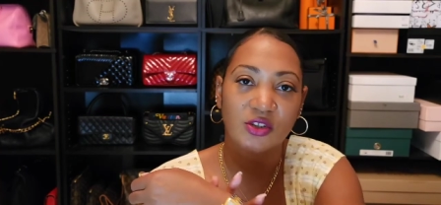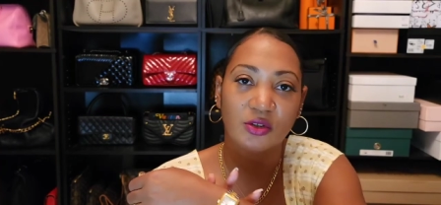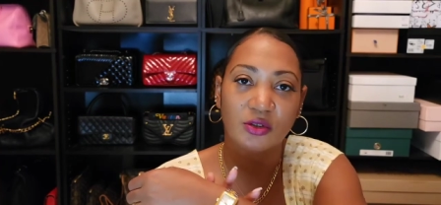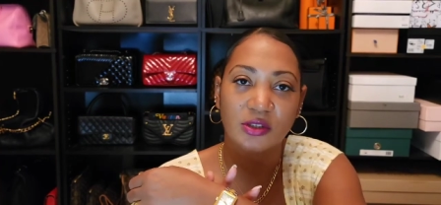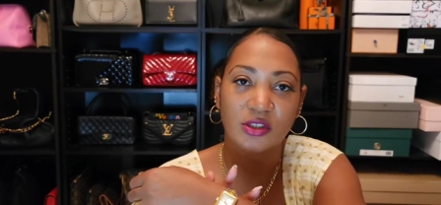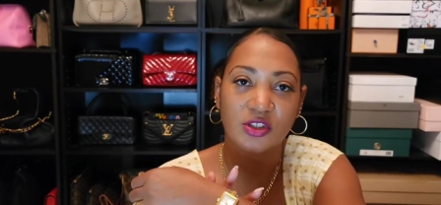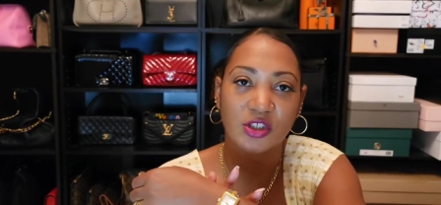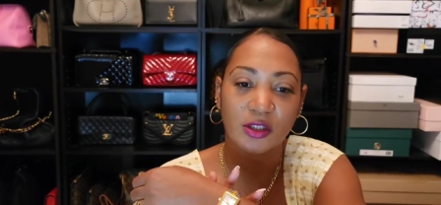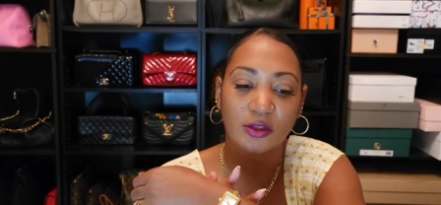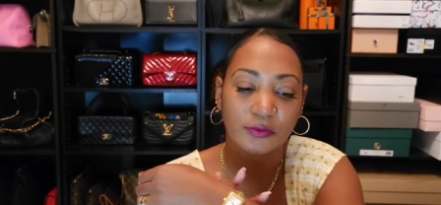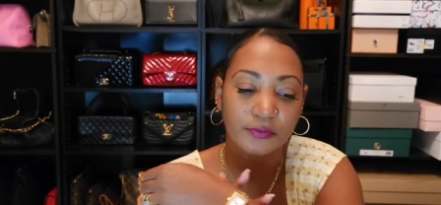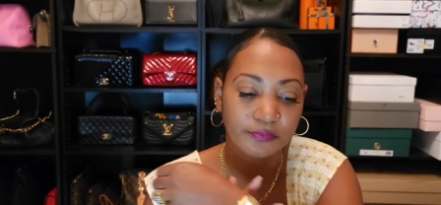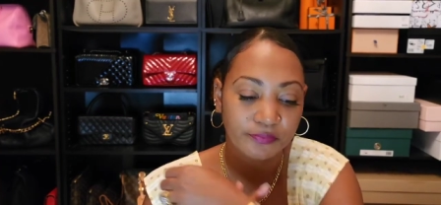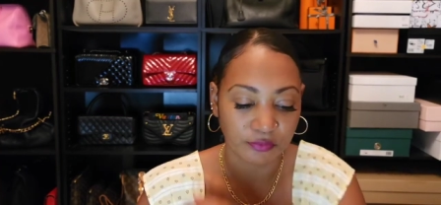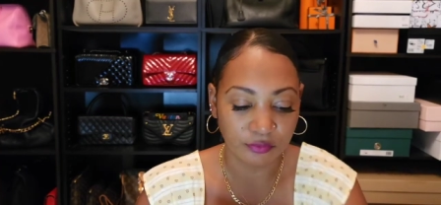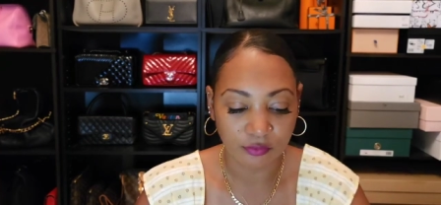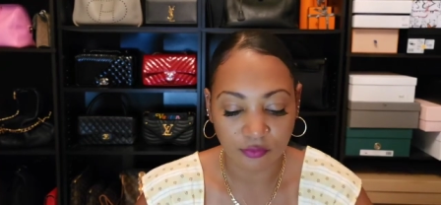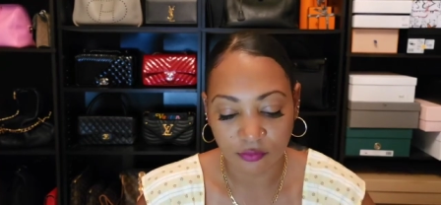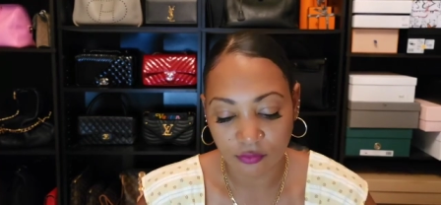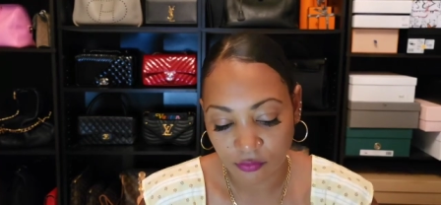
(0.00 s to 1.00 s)
it on this channel.
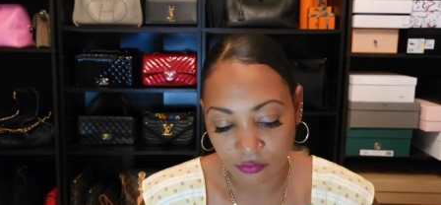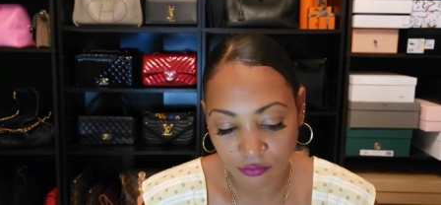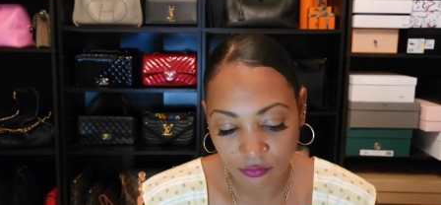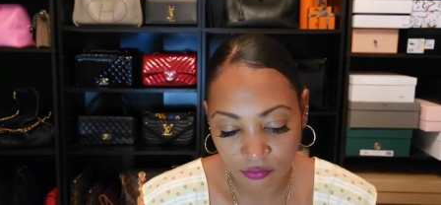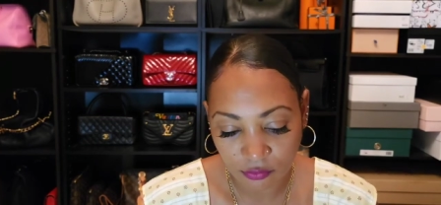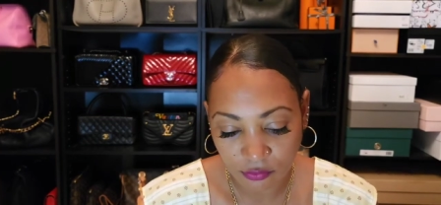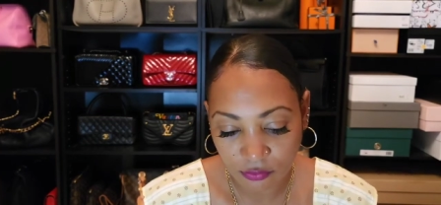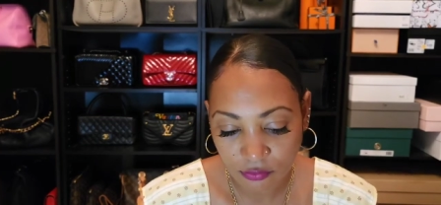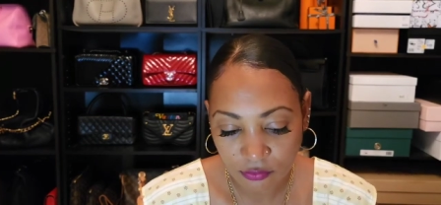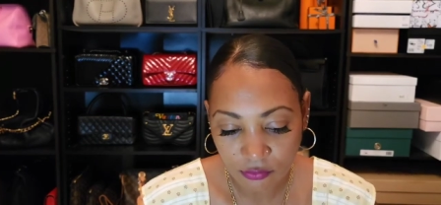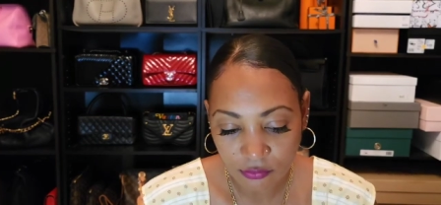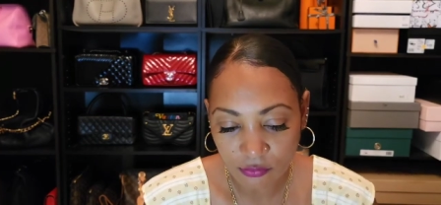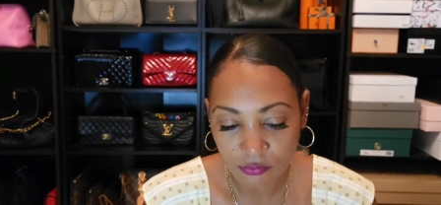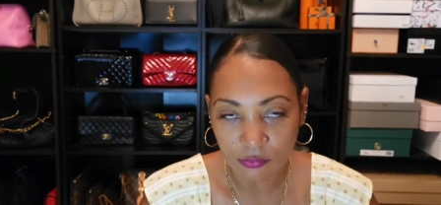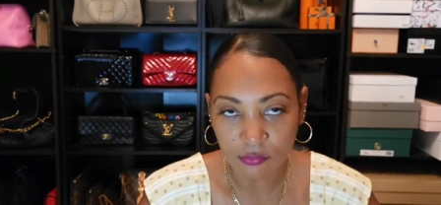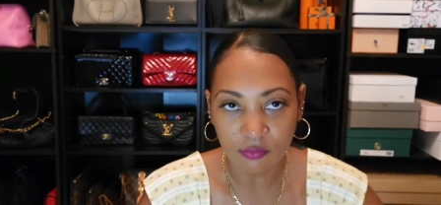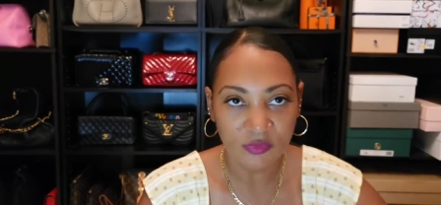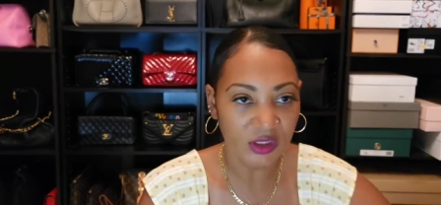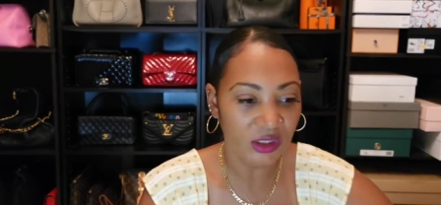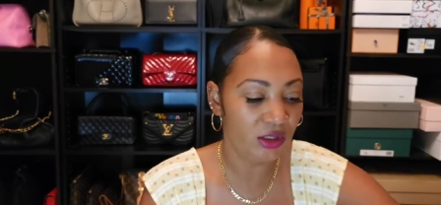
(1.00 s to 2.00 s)

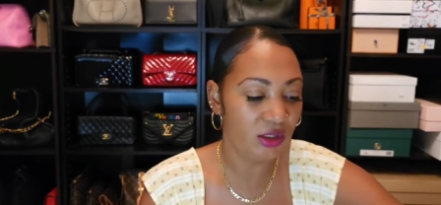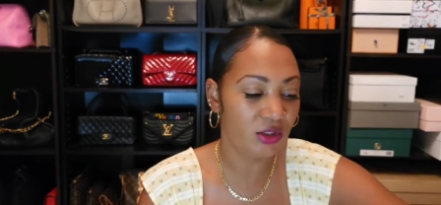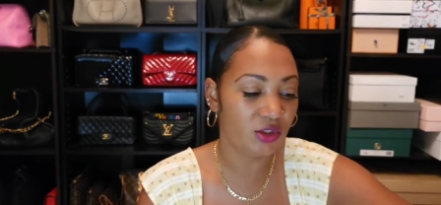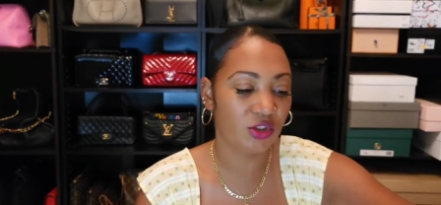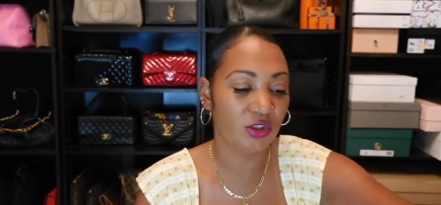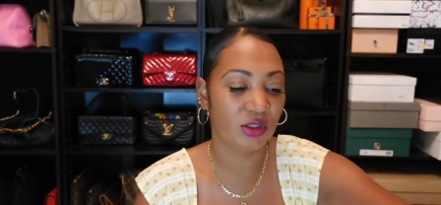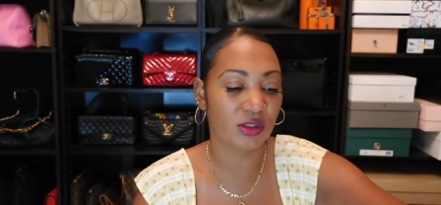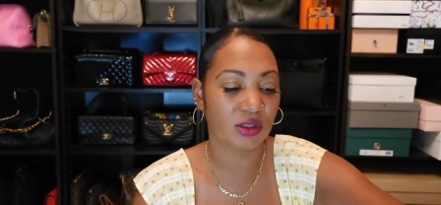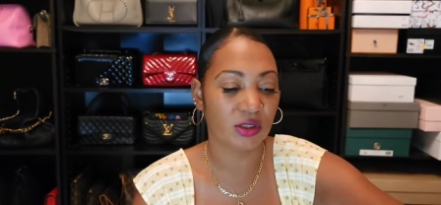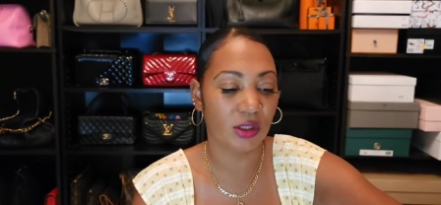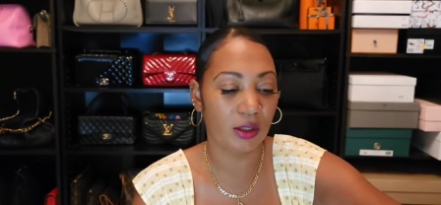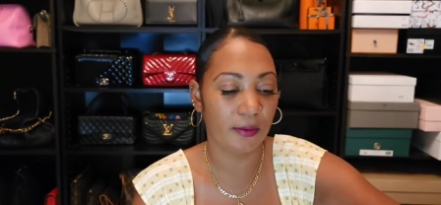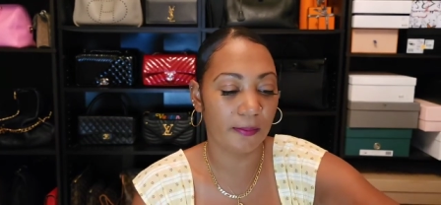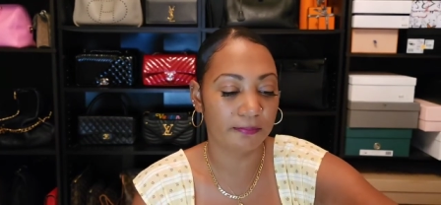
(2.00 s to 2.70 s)
And it's just